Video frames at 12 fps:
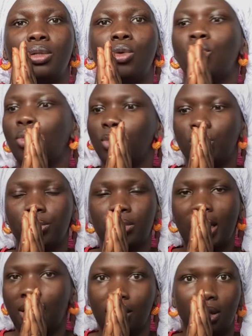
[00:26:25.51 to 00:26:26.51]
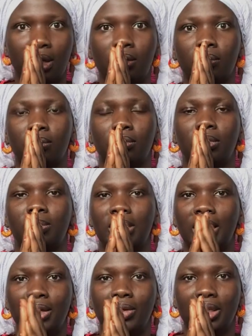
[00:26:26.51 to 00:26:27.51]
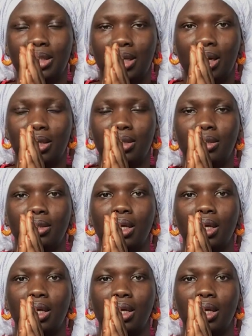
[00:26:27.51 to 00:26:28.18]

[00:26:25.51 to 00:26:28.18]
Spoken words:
Almost anything. I'm telling you this, guys.